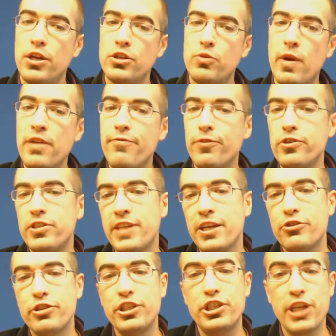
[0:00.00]
21st
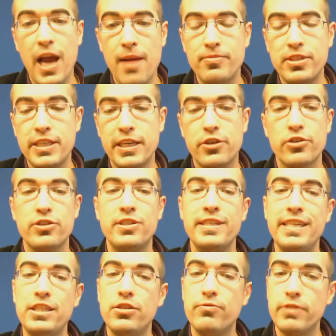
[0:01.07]
century job seekers
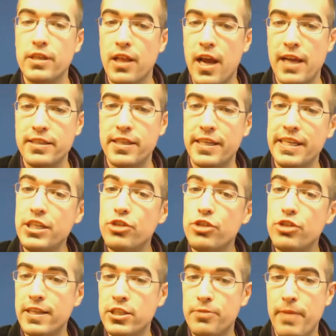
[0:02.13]
need to realize that each
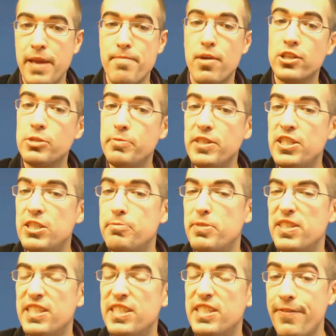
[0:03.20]
resume must be
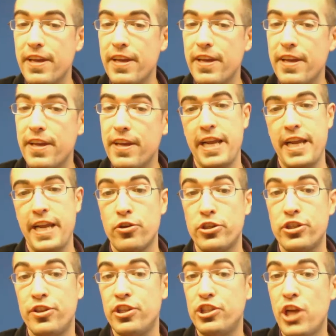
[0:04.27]
specifically
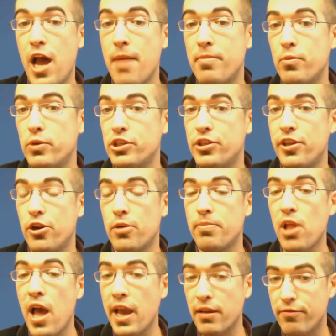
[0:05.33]
tailored to the job in which they're
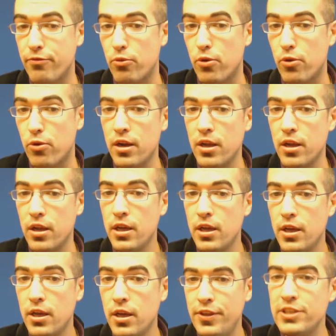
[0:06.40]
applying for.
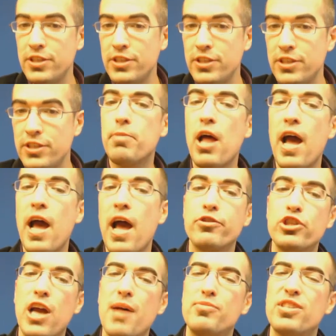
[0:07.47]
This makes applying
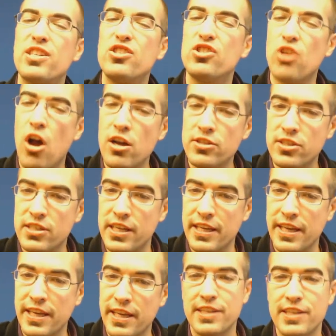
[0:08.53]
for jobs
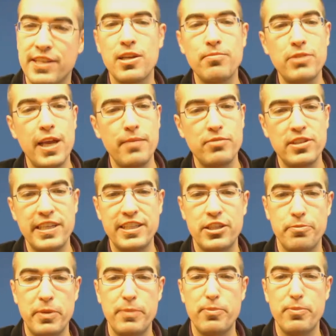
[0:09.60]
exhausting and can sometimes lead
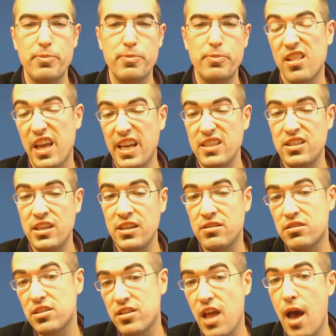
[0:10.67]
to people getting lazy
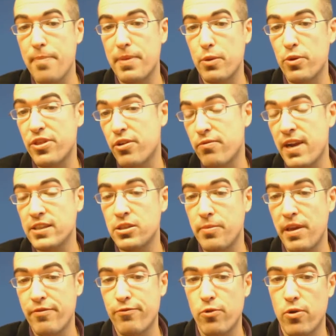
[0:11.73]
and sloppy with their
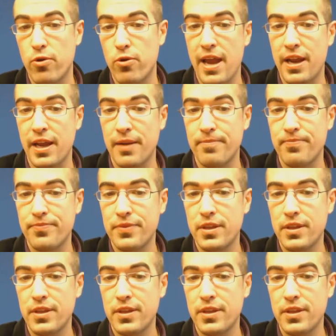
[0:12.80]
resume formatting.